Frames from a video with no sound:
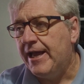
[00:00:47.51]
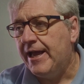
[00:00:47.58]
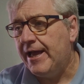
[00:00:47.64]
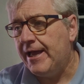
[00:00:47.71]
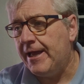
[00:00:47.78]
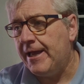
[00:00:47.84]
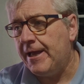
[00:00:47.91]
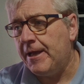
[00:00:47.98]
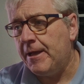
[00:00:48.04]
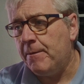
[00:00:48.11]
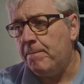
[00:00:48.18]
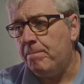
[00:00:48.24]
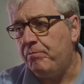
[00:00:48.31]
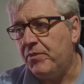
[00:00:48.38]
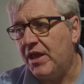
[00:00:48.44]

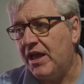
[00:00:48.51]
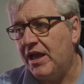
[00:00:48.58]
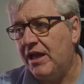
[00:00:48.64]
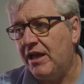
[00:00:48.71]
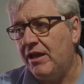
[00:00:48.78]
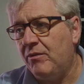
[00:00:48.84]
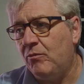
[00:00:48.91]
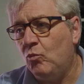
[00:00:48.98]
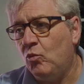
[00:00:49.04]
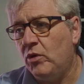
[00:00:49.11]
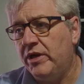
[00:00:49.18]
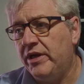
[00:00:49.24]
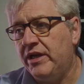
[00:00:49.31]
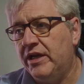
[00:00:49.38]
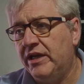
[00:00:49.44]
And
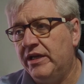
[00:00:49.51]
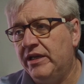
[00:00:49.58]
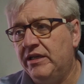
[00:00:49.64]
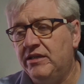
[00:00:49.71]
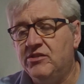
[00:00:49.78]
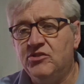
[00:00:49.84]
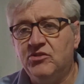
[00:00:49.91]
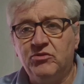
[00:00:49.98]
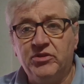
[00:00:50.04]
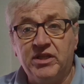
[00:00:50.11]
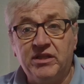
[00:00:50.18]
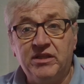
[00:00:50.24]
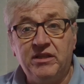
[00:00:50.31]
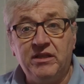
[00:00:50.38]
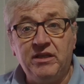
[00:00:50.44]
when I saw
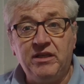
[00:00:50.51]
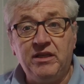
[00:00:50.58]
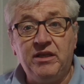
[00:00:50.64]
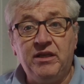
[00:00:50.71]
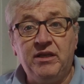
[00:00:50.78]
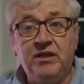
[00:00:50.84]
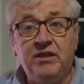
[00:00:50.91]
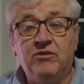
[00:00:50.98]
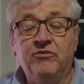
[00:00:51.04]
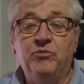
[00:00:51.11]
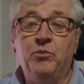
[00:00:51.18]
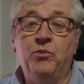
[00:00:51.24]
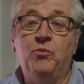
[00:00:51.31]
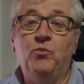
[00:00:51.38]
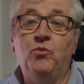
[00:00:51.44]
that the
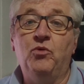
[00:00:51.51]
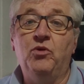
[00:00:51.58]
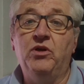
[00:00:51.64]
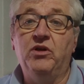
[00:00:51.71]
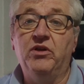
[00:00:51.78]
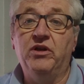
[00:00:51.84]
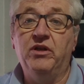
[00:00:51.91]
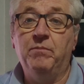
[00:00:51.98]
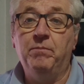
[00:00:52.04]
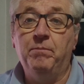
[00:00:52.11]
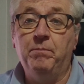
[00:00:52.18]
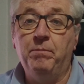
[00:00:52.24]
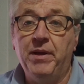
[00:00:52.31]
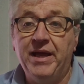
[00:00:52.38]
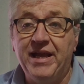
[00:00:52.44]
government were going to
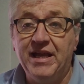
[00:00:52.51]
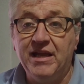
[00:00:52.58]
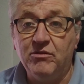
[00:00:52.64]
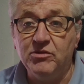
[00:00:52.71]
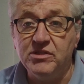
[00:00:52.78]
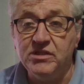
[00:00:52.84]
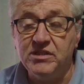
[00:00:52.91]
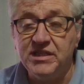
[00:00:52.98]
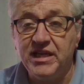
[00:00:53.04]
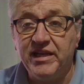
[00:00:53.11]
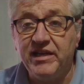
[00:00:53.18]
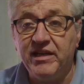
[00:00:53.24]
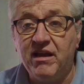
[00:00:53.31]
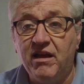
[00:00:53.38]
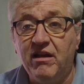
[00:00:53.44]
pay out
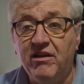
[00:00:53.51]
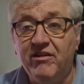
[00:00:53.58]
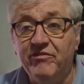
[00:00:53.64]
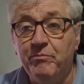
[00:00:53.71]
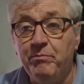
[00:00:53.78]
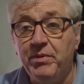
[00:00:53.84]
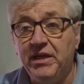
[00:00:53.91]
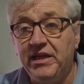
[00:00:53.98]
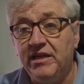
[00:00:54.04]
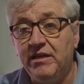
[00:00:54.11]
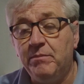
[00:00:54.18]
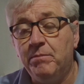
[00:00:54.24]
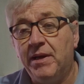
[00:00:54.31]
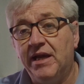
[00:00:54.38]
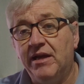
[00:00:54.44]
£10.5
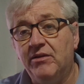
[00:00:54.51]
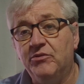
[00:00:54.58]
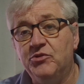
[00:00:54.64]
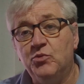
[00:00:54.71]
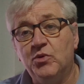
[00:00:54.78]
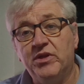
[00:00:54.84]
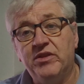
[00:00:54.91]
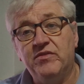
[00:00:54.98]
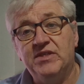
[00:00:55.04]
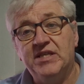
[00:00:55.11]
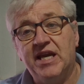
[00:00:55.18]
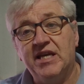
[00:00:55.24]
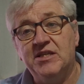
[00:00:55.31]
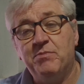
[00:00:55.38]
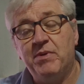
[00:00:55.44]
billion worth of
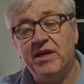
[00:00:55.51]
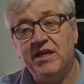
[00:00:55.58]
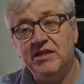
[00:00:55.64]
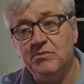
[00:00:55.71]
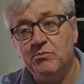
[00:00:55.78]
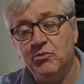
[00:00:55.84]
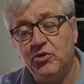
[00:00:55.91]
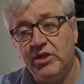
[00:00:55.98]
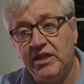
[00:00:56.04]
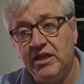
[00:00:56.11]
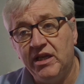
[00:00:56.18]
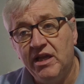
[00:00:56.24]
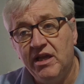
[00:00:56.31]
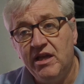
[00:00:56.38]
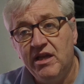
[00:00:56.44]
taxpayers' money
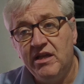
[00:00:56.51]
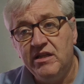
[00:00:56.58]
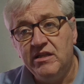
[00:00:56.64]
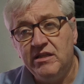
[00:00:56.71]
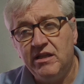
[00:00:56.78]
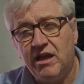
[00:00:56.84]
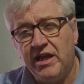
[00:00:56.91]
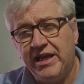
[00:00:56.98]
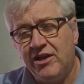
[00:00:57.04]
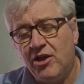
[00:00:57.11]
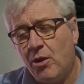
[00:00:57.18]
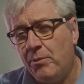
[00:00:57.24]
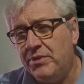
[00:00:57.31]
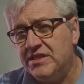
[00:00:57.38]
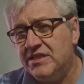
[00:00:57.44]
in
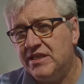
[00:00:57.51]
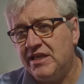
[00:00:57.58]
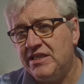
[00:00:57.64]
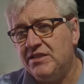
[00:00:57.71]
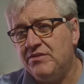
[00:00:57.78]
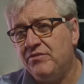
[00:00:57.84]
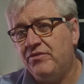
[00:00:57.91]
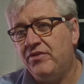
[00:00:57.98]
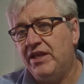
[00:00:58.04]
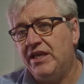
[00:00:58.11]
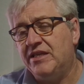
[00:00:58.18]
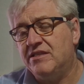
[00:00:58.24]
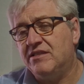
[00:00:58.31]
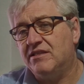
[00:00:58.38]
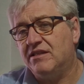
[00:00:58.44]
compensation for
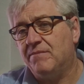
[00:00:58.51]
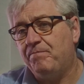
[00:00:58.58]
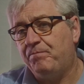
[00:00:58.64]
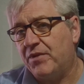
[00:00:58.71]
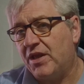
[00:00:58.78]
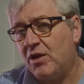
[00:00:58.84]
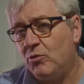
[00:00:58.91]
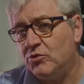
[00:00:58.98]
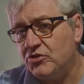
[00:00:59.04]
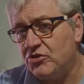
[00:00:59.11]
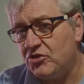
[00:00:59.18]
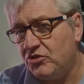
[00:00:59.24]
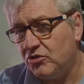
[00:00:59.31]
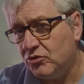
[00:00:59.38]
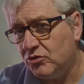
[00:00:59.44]
this, I wasn't
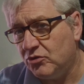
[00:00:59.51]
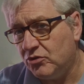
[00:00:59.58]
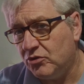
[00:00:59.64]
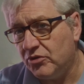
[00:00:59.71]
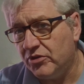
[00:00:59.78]
sure